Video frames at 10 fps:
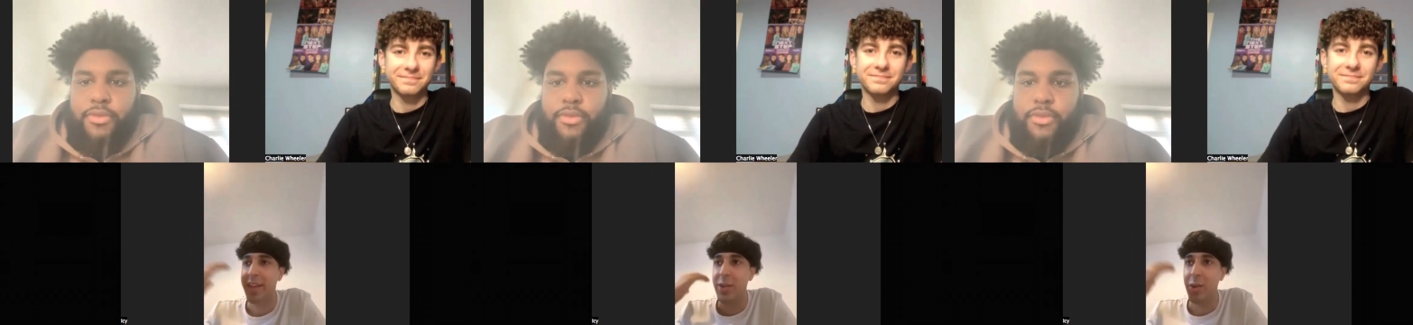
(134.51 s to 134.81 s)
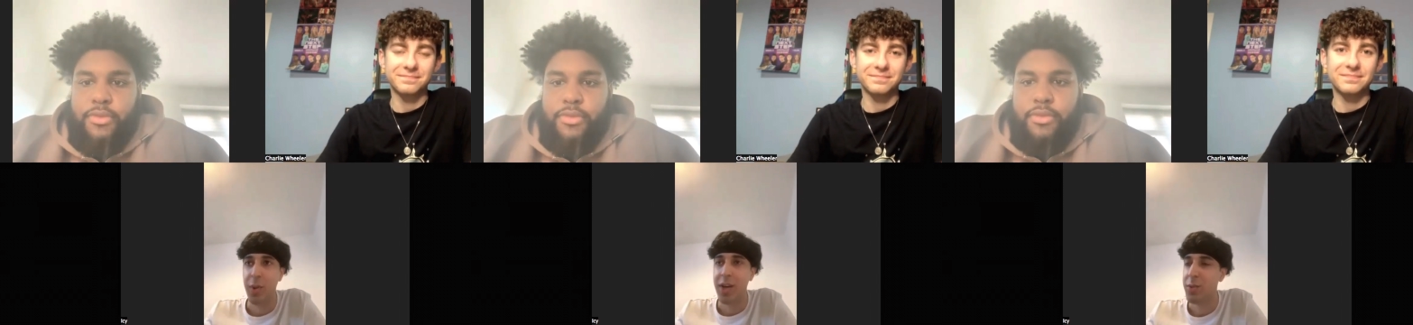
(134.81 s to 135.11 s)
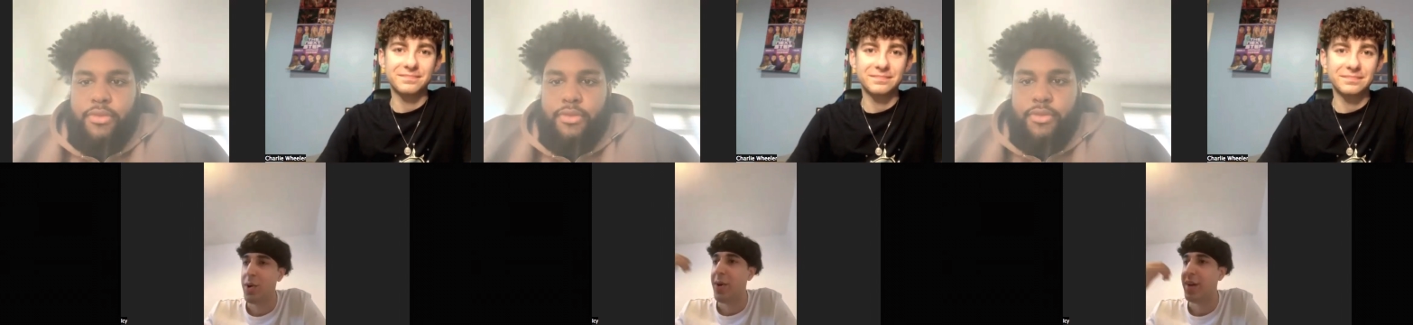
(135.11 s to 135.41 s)
Speaker 1: they knew
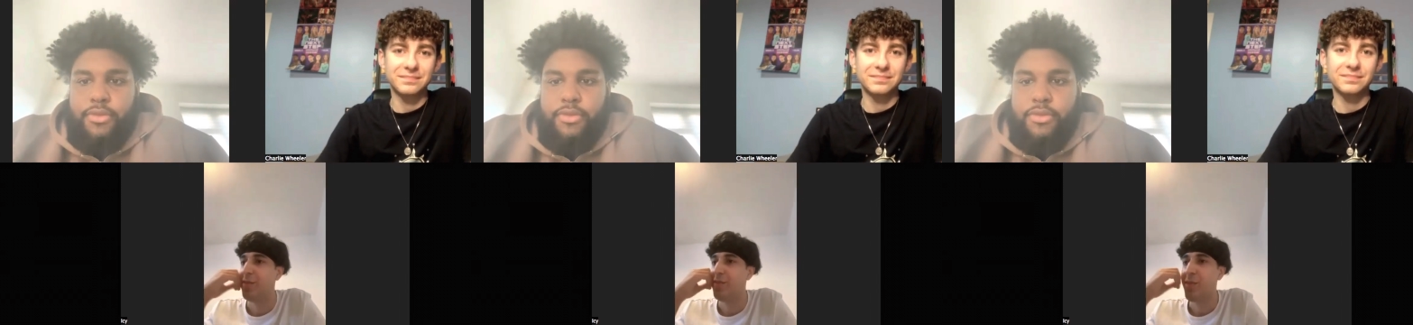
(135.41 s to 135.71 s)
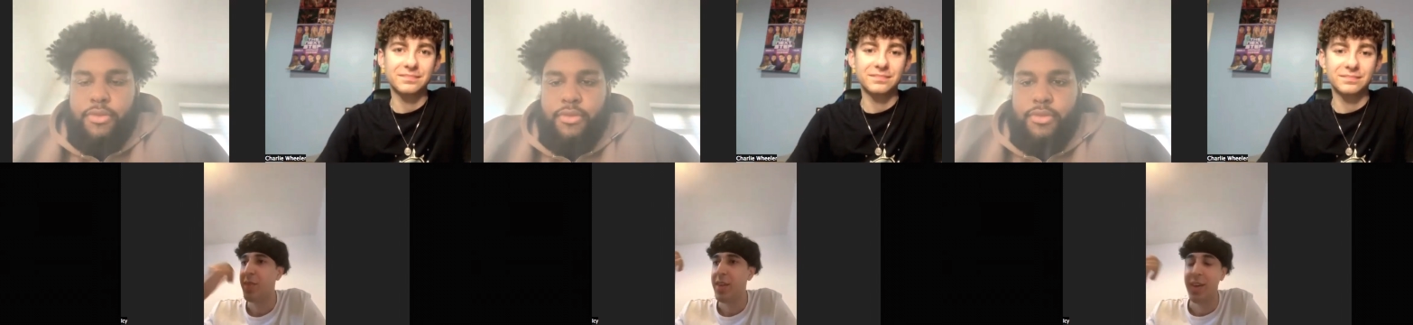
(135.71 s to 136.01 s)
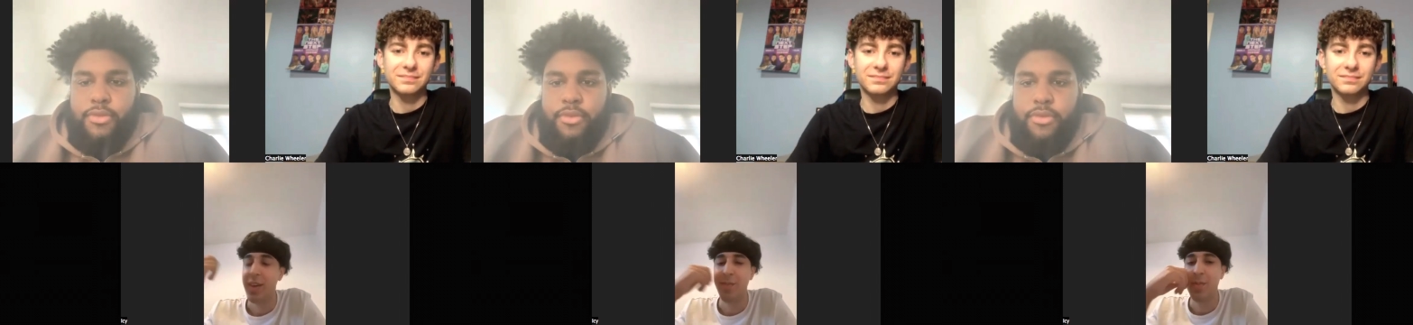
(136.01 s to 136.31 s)
as well. And
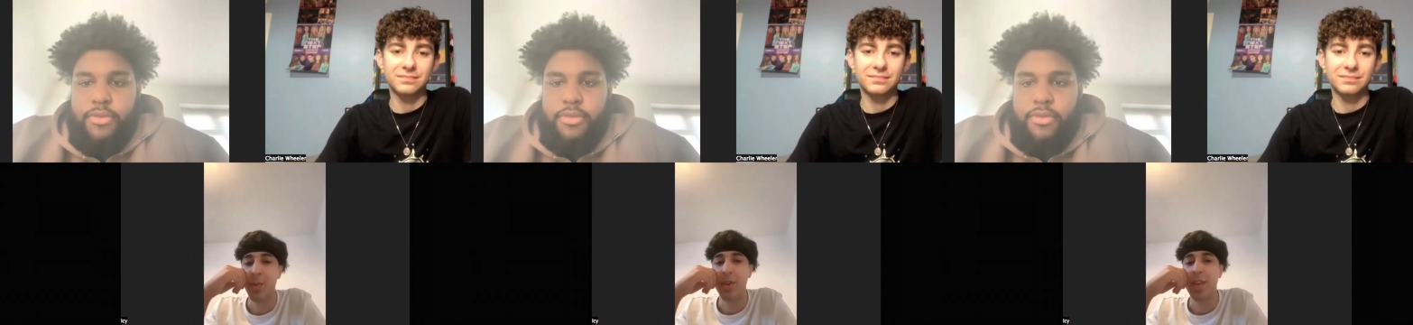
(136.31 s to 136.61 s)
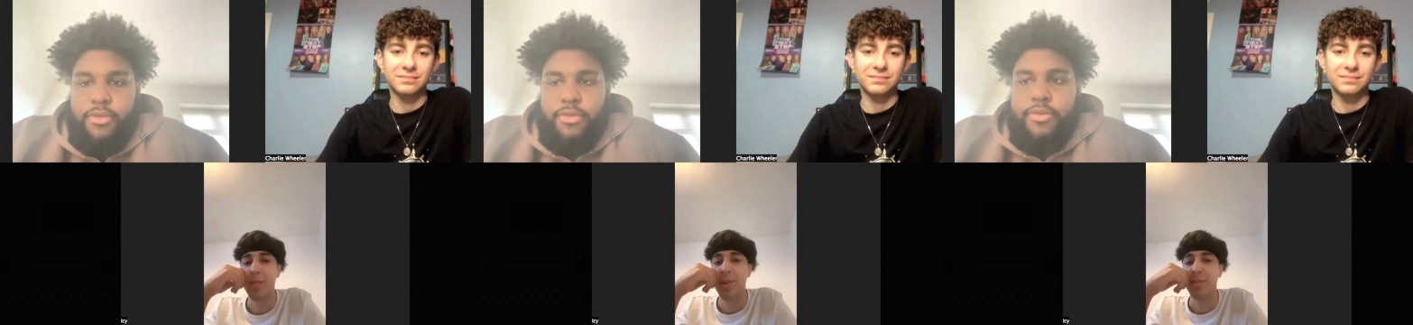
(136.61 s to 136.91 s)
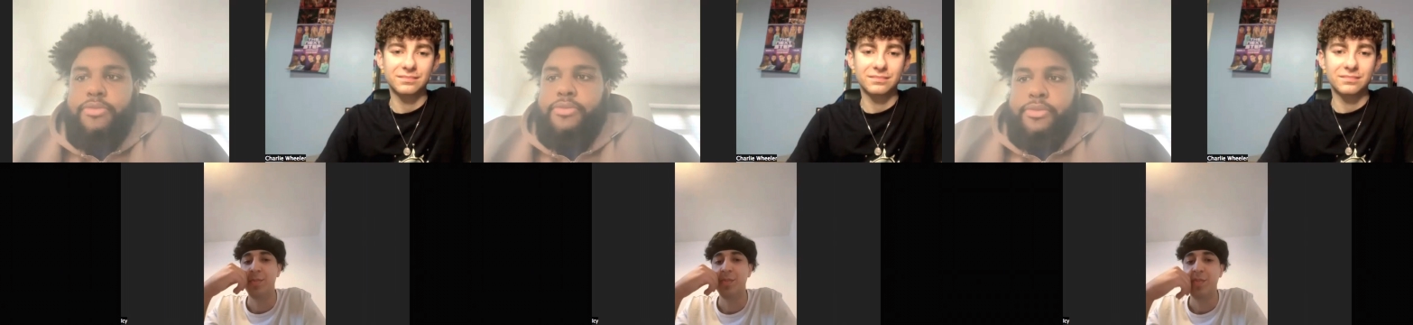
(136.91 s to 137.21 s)
yeah, we just had
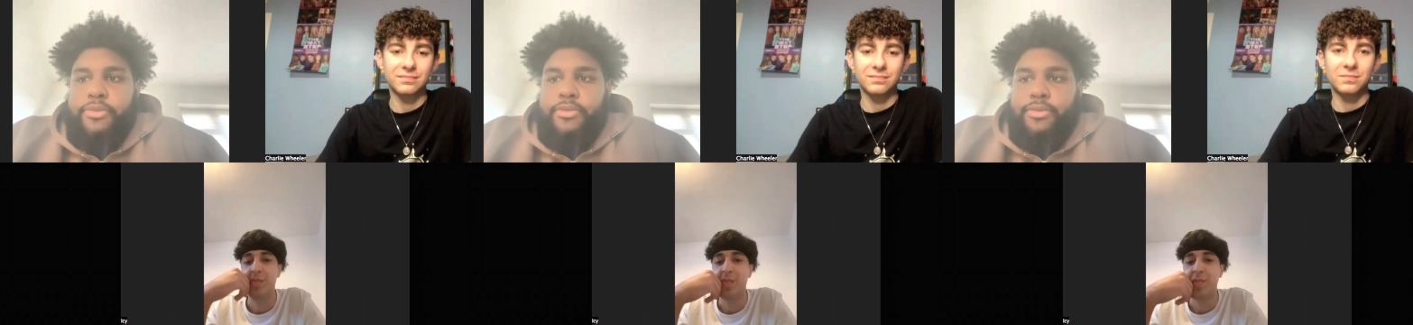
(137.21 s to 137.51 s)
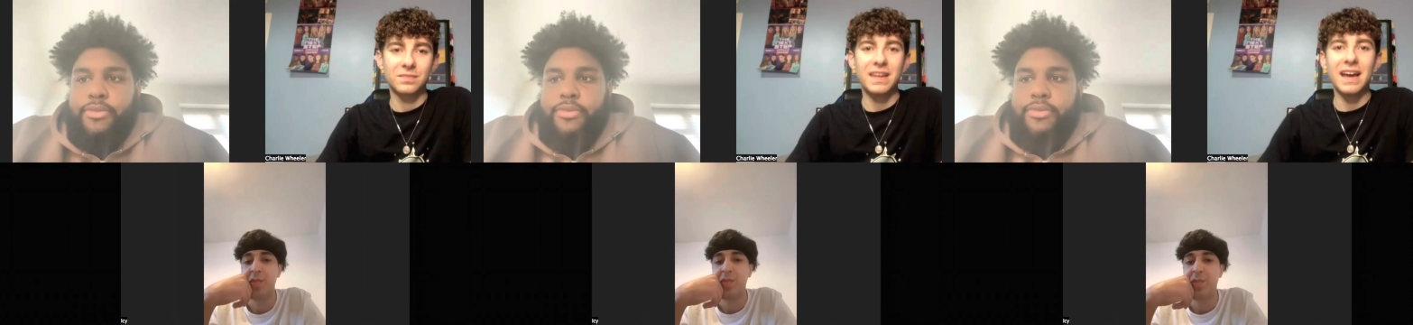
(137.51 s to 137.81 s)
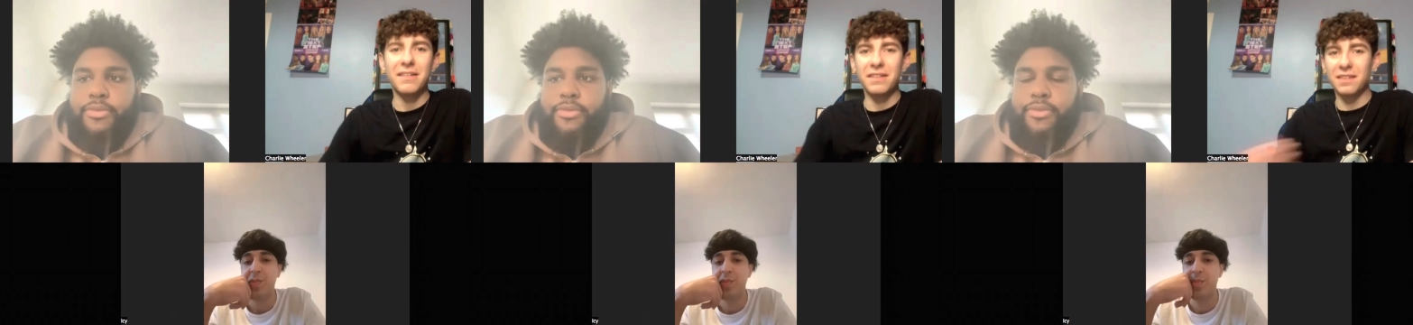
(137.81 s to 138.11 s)
fun.
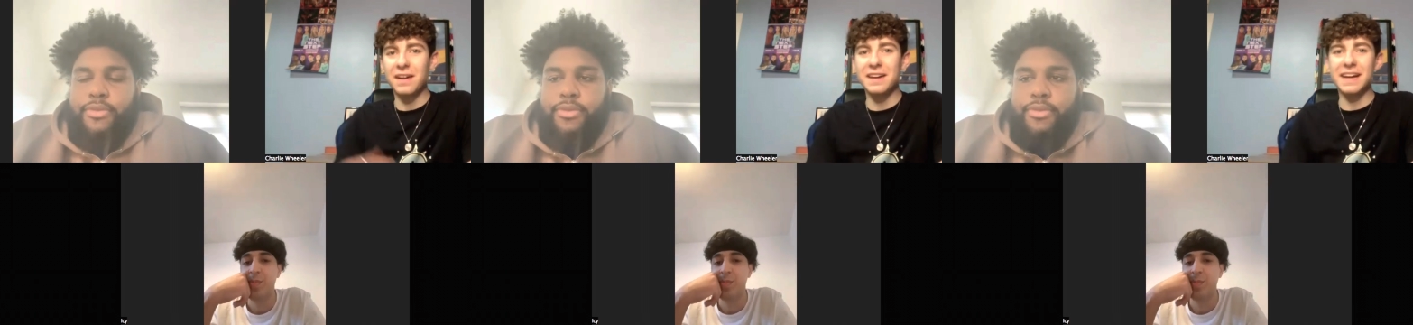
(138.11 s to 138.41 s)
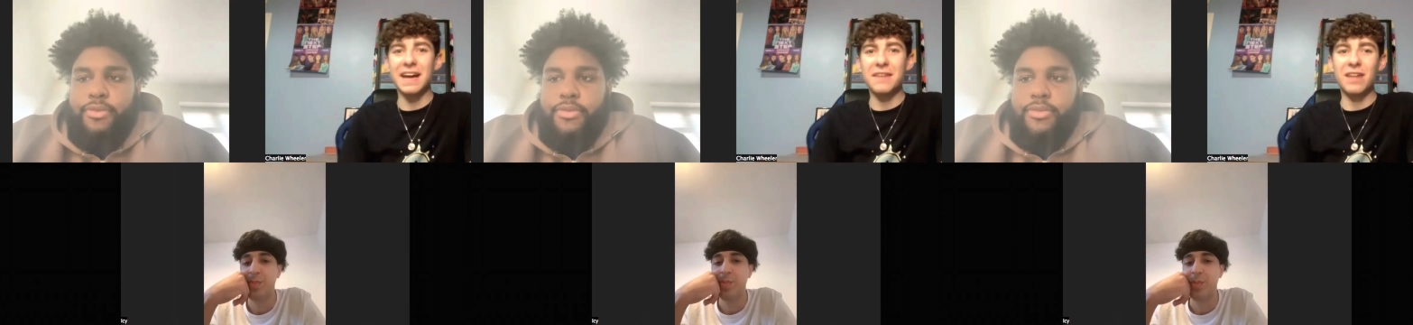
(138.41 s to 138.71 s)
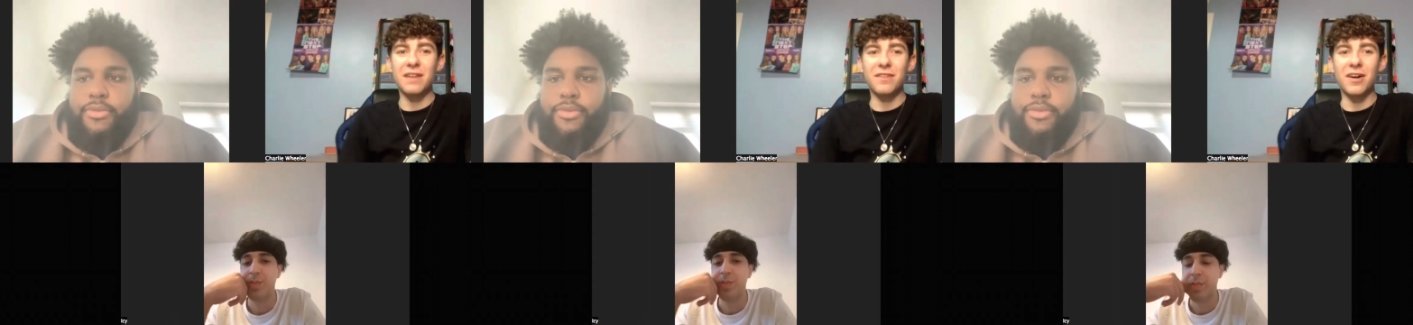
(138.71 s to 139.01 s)
Speaker 2: Yeah, it certainly gave
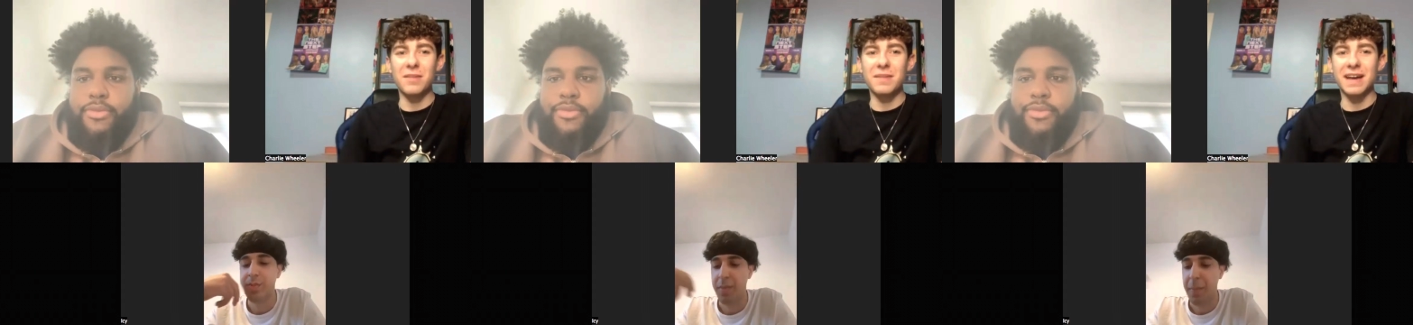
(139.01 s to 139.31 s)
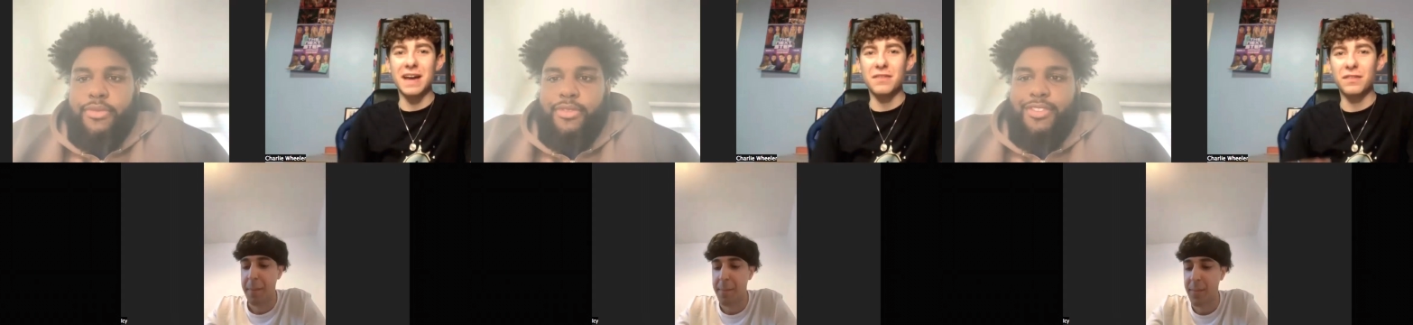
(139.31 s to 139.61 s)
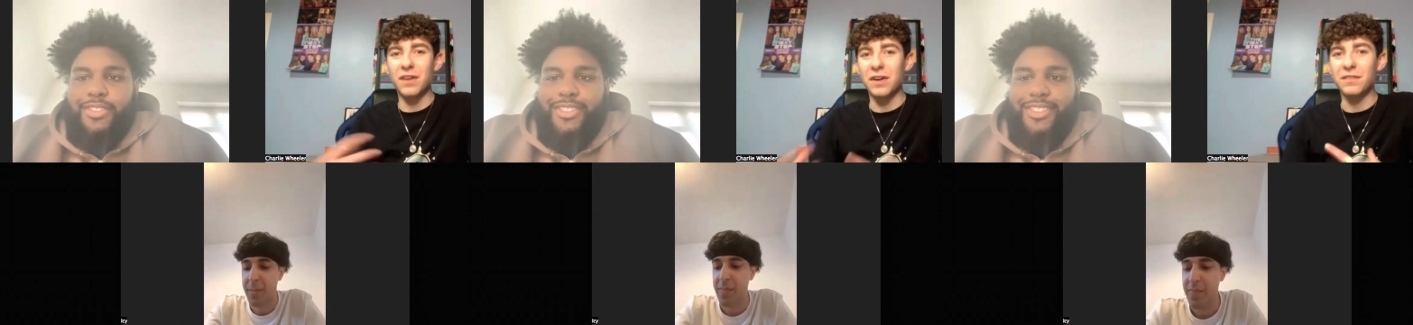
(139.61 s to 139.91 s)
that vibe. It gave a
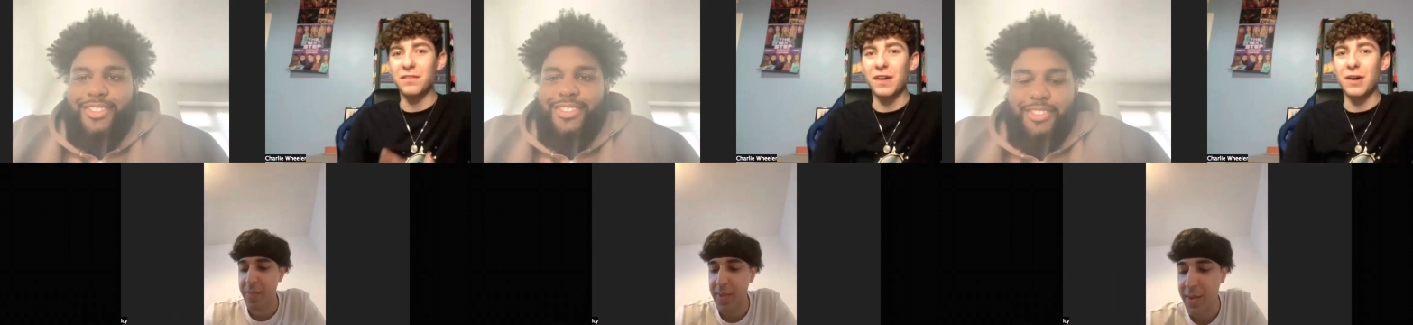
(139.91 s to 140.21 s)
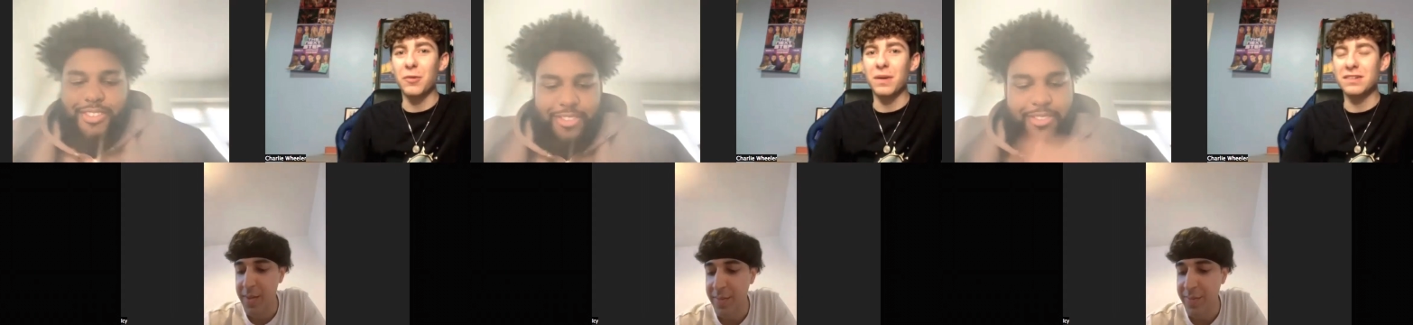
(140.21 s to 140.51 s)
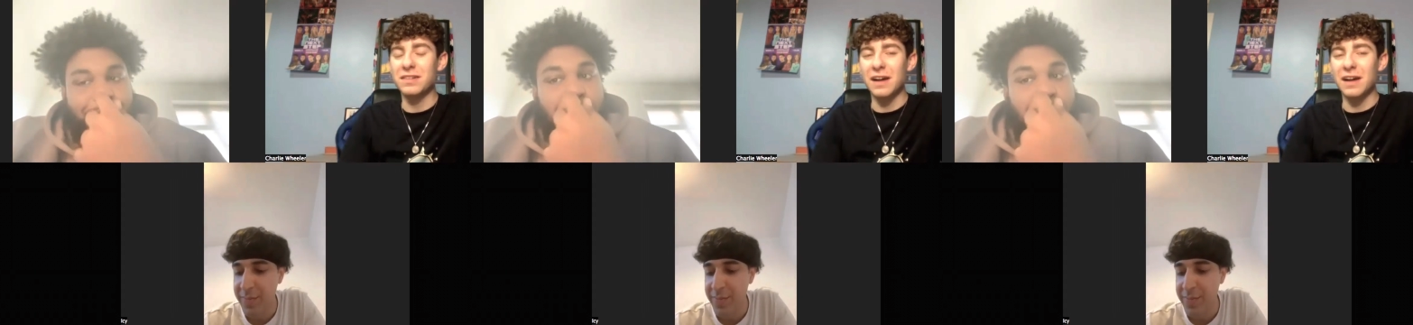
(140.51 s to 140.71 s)
fun feel, which is